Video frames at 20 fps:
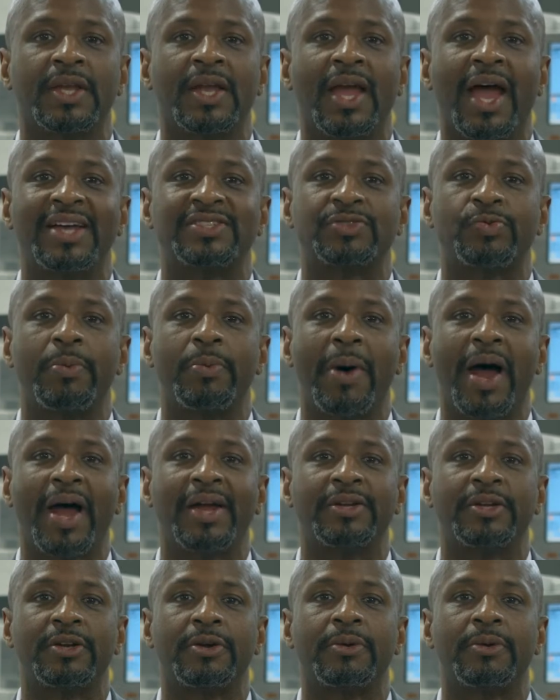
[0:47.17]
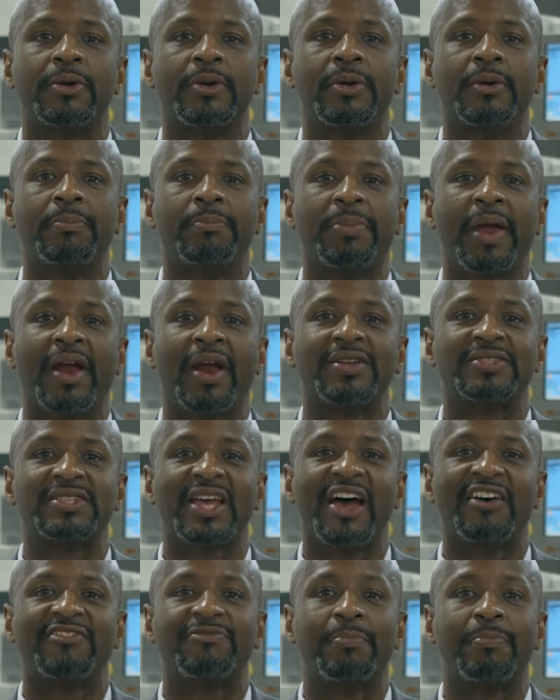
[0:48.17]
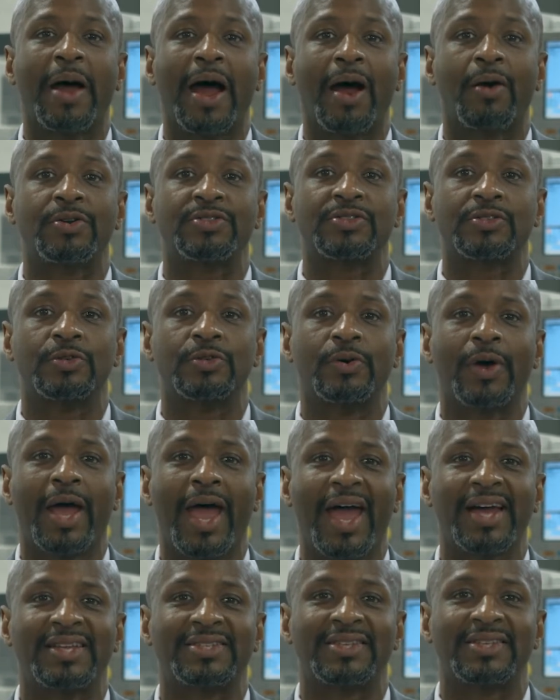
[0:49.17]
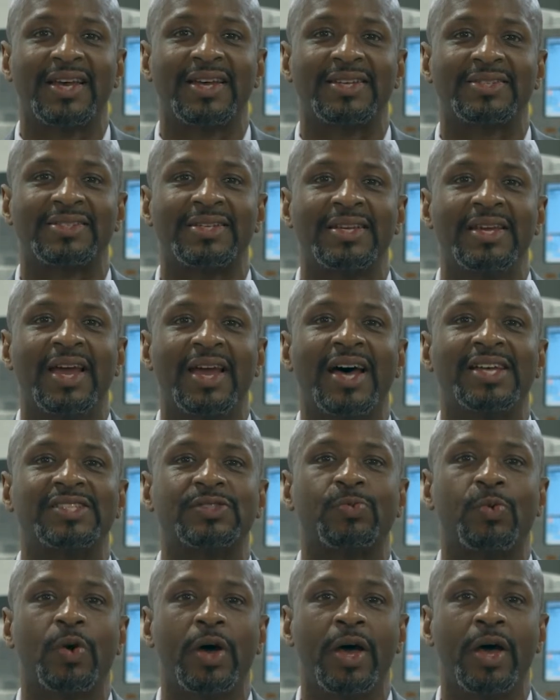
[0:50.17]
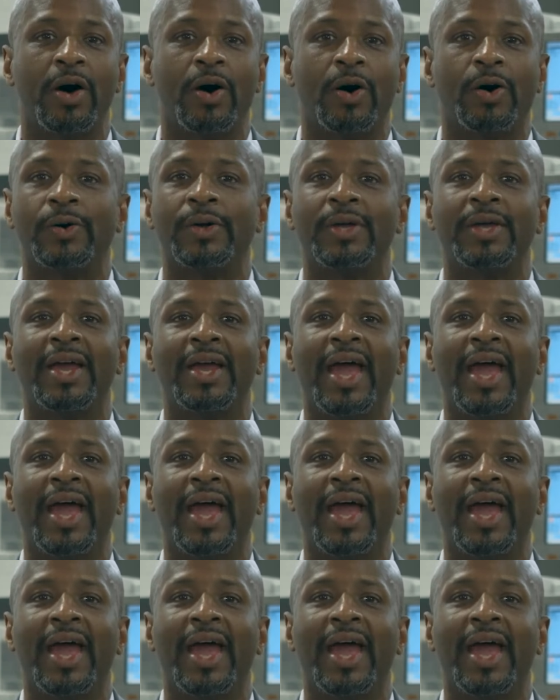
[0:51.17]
As a reminder, parents have PowerSchool access as well